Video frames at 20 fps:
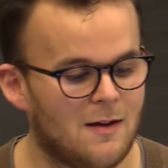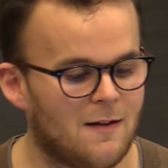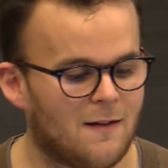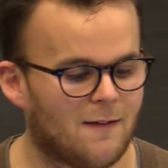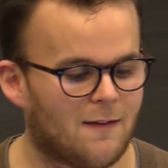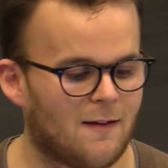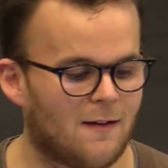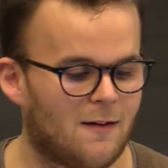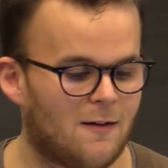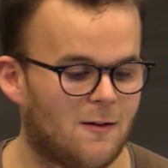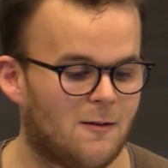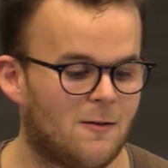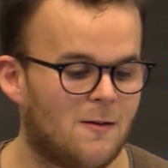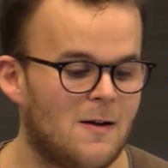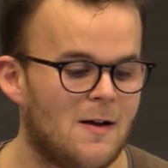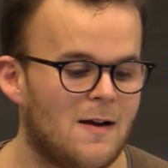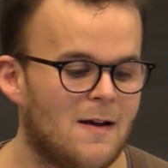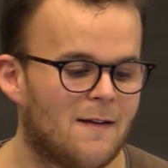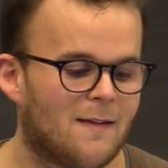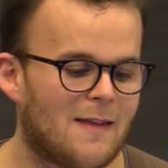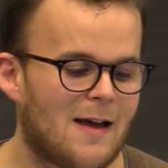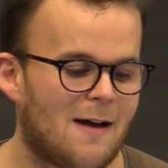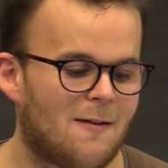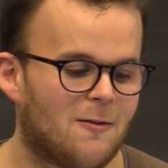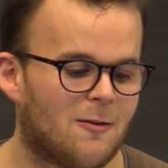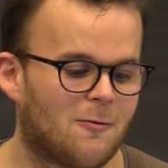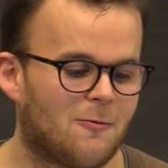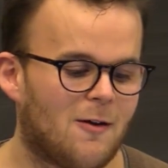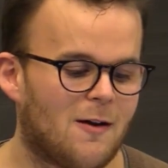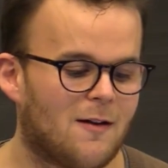So that
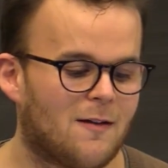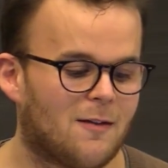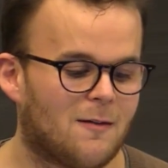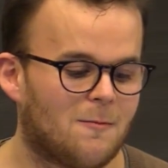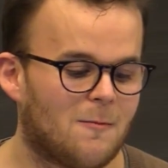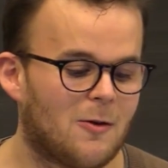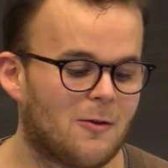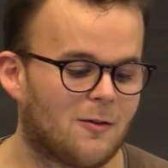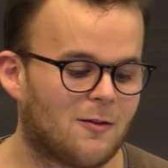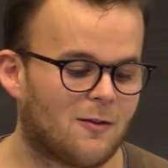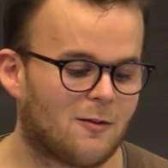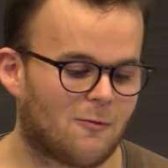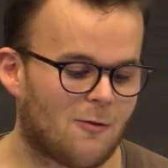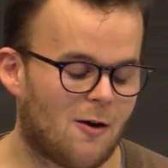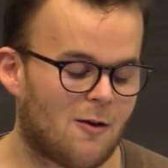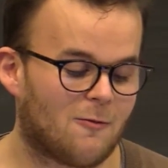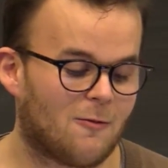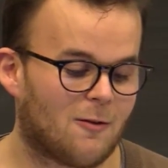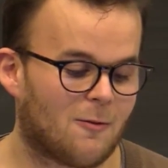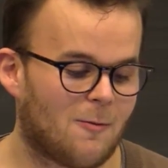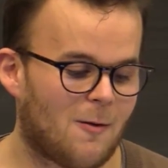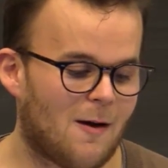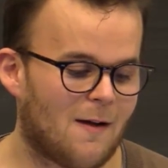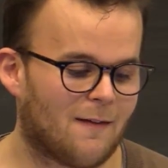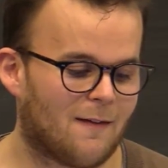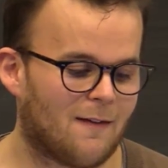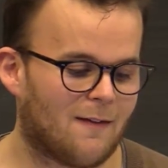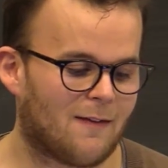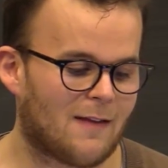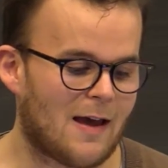was one of the most strong
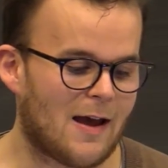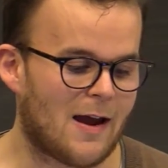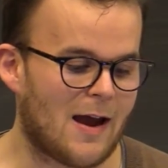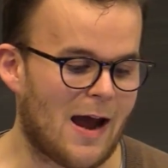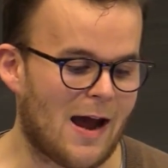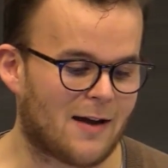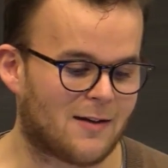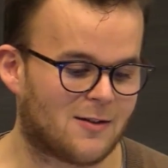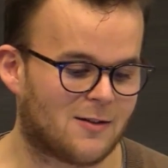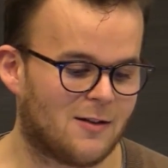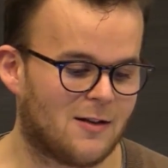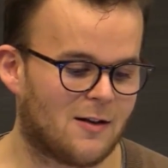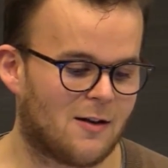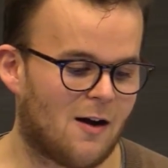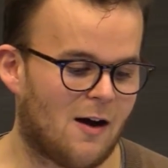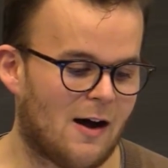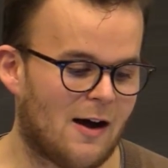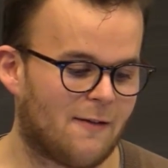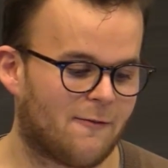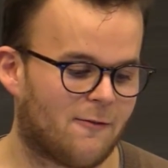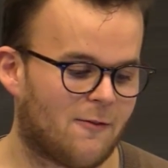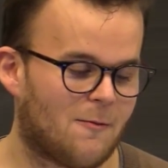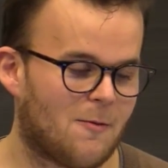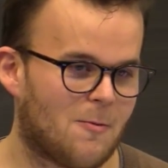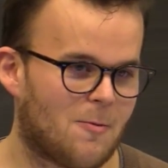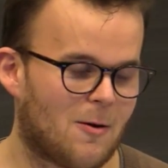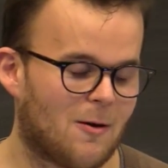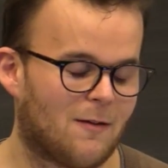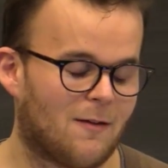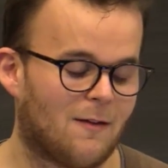responses that I actually got from a
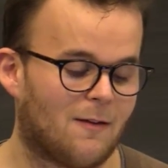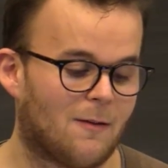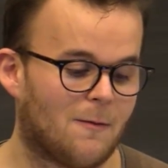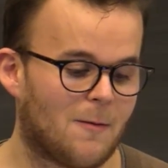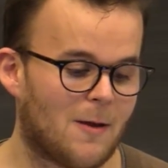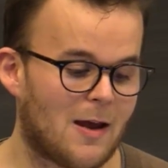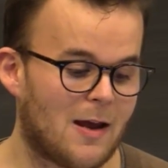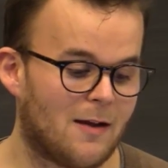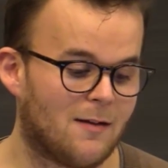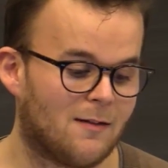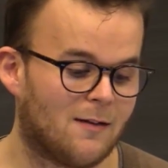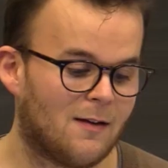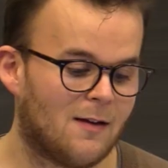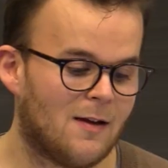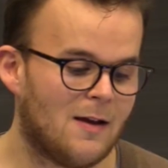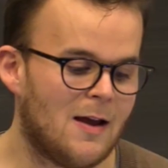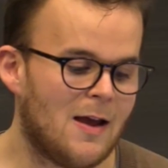participant.